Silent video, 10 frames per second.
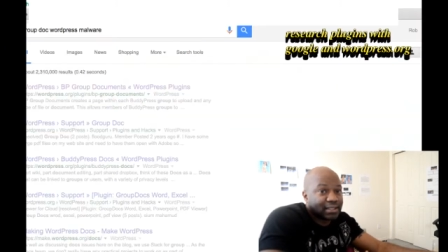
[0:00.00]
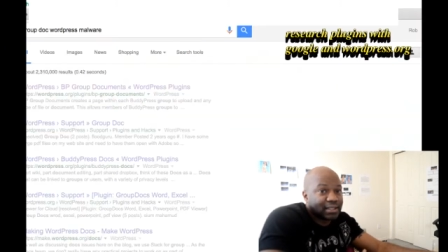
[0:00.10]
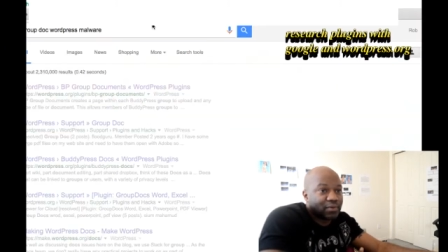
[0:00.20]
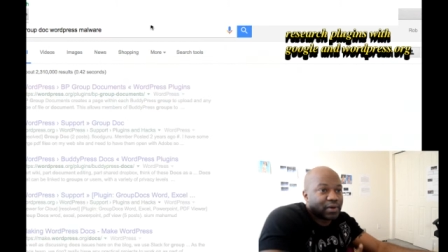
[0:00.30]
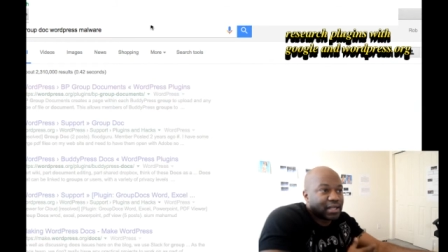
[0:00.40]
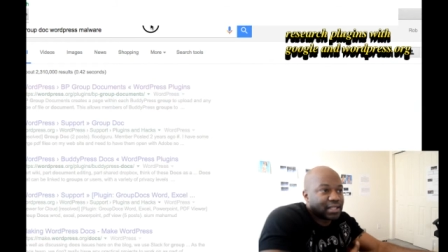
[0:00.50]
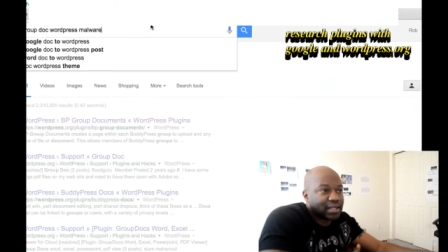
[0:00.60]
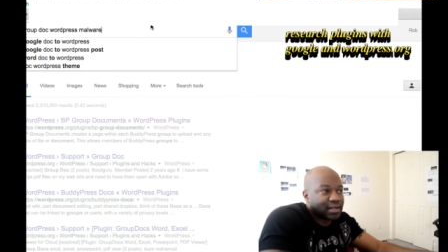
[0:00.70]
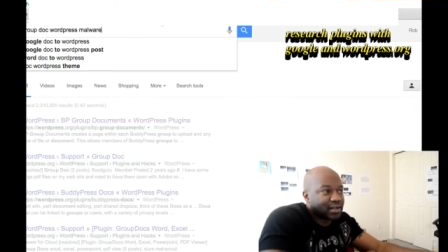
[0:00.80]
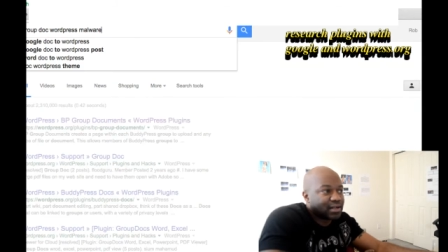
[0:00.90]
They went in
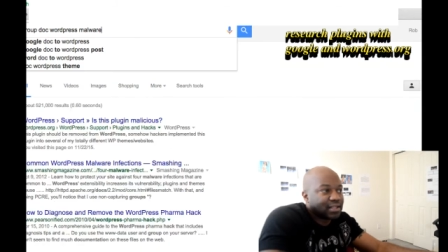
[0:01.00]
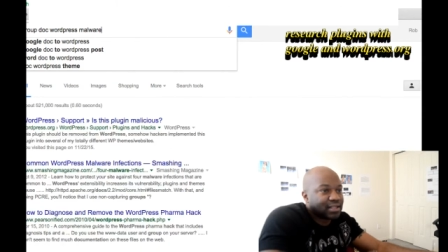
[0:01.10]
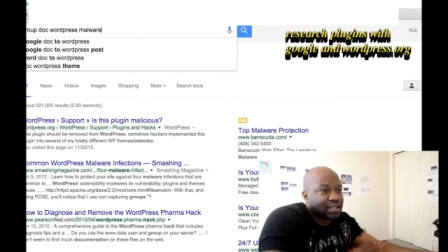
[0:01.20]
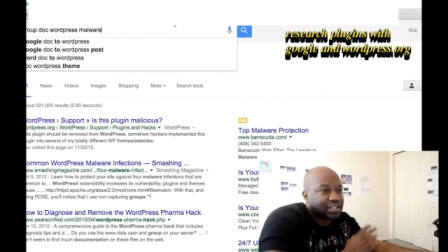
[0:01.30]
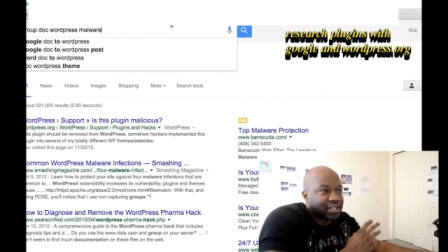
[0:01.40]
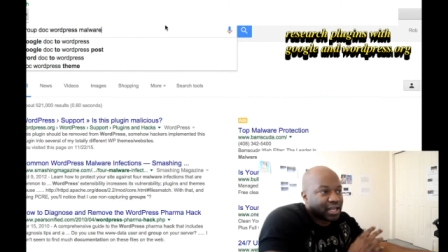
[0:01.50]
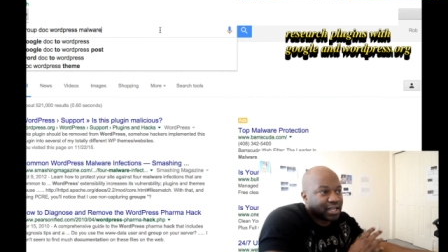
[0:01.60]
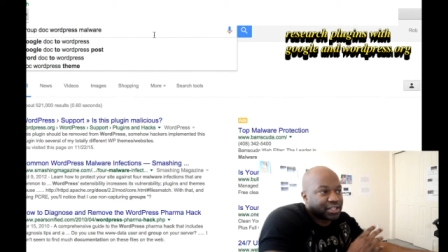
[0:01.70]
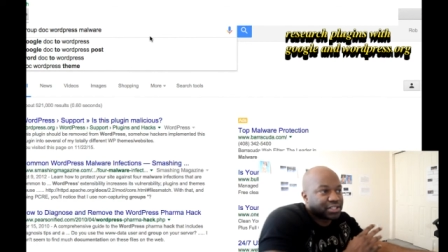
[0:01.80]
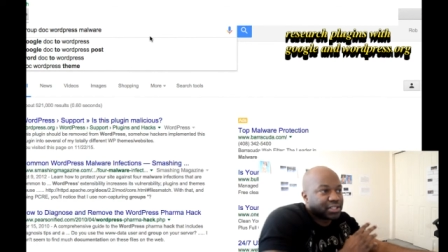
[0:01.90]
there, they
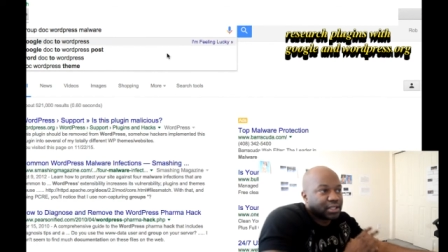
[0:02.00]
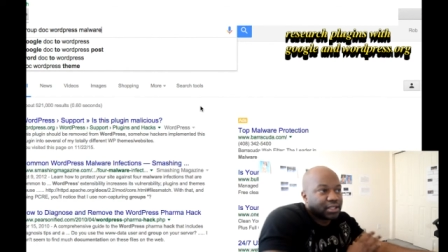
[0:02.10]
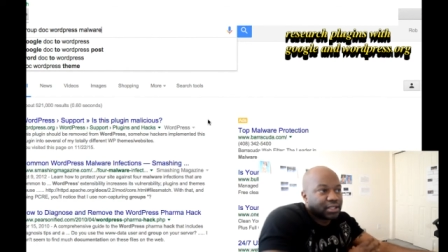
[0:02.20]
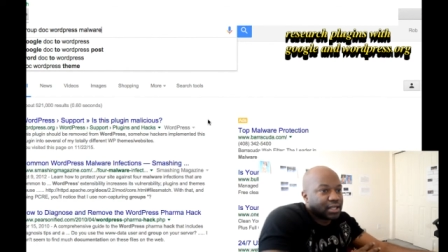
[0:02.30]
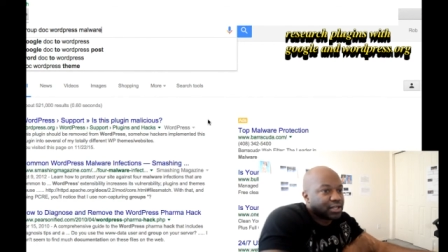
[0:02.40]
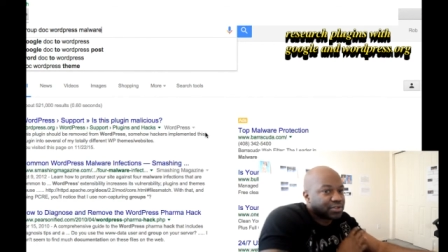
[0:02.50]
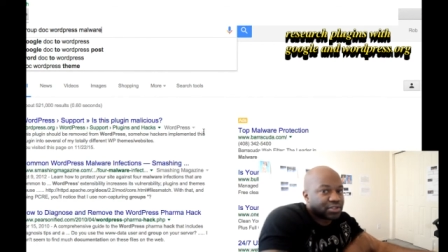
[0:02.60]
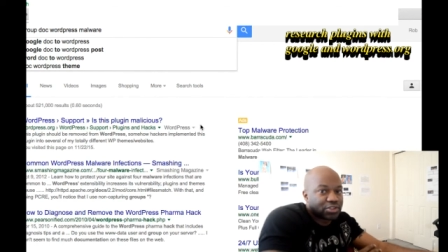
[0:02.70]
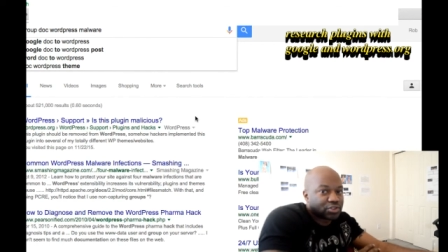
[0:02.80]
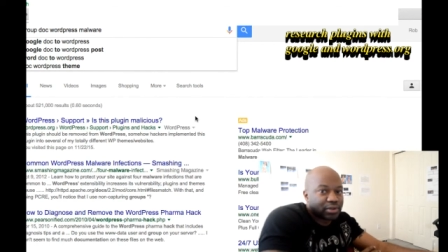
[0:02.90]
changed, they used
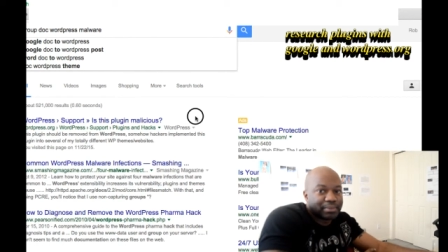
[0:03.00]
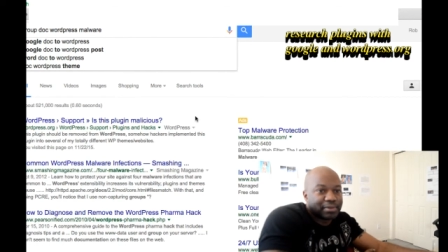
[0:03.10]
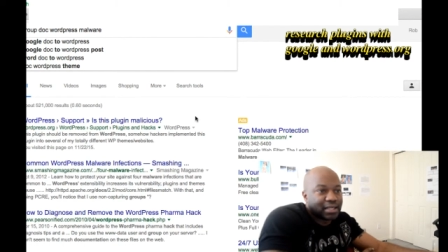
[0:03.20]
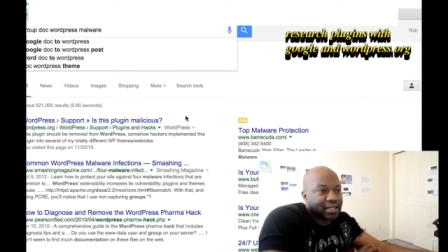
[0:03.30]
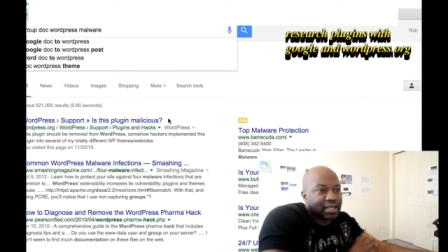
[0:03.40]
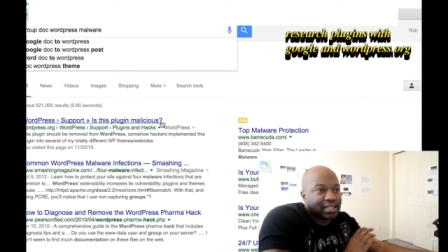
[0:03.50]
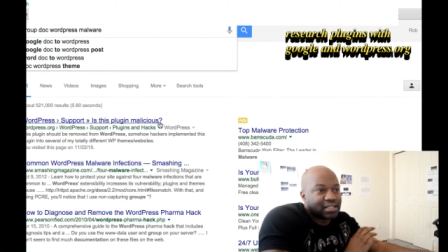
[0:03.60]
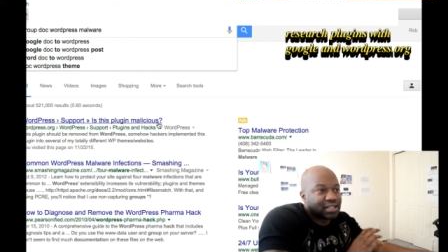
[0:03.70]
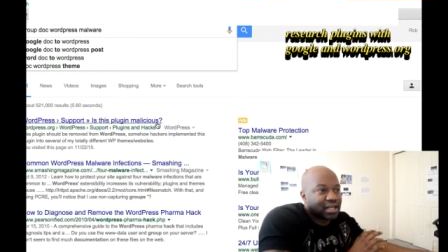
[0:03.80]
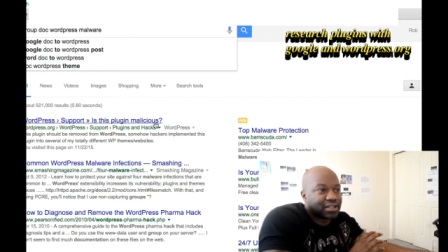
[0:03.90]
a script, and it
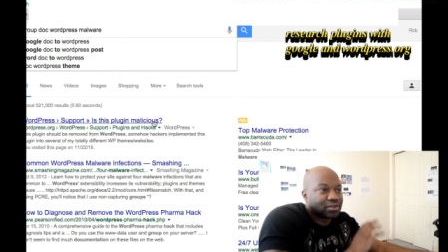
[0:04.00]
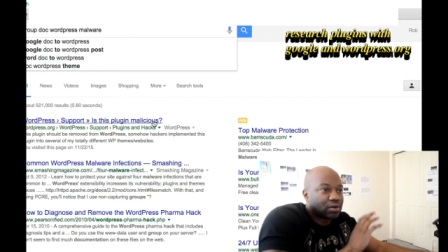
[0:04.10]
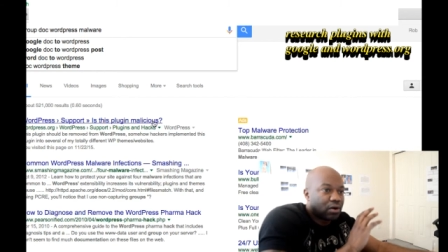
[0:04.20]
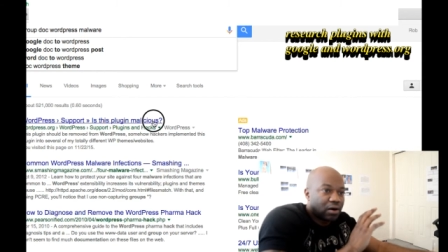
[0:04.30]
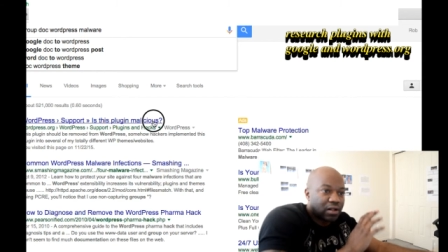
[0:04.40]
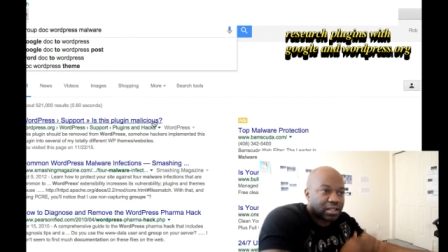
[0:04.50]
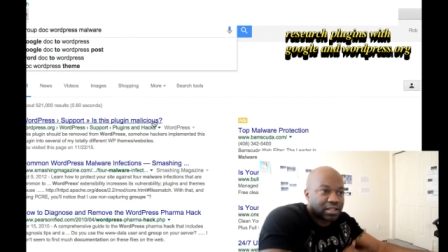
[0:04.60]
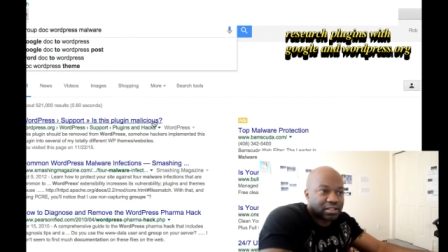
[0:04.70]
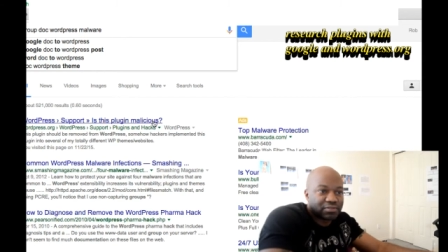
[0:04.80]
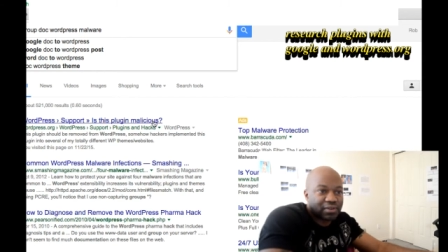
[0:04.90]
changed all of
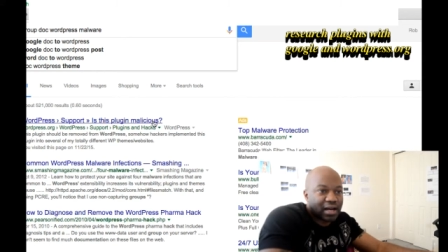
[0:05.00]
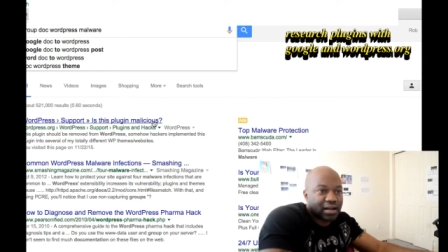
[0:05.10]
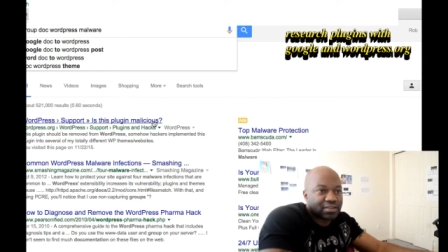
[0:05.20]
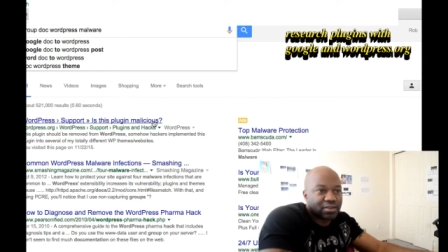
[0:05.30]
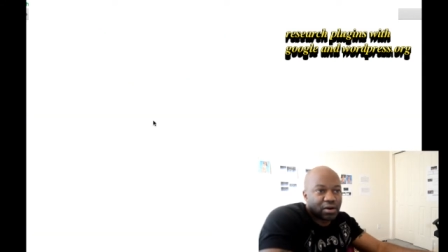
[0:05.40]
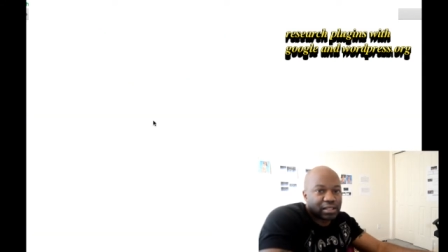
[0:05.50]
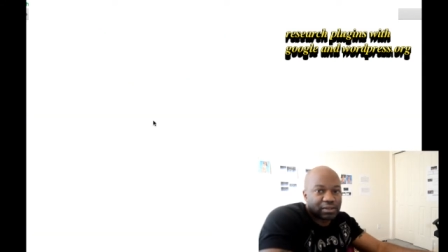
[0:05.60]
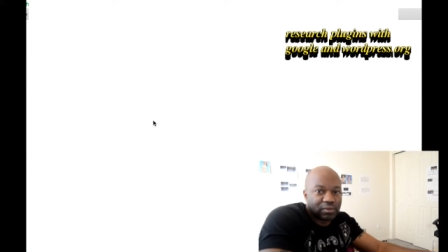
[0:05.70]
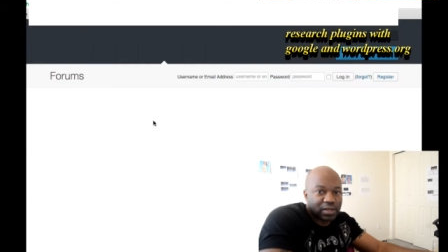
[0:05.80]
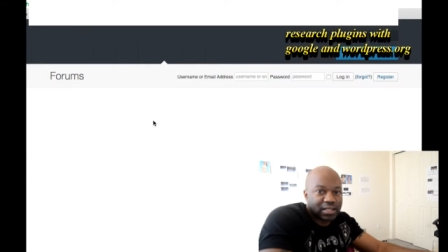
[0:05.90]
these files all
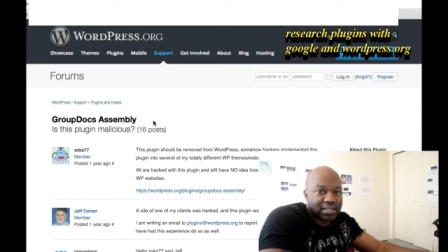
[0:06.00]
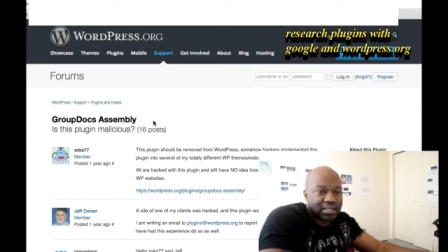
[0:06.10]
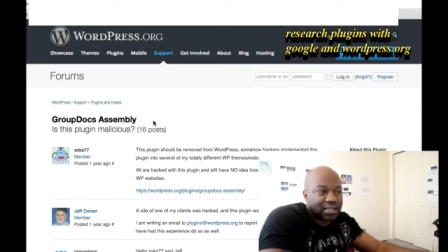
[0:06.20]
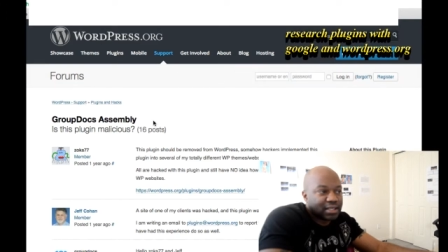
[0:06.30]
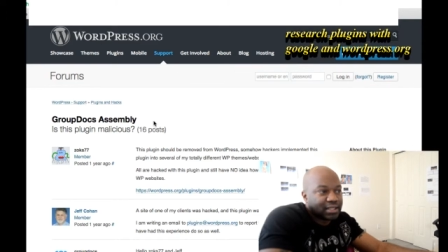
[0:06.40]
at once.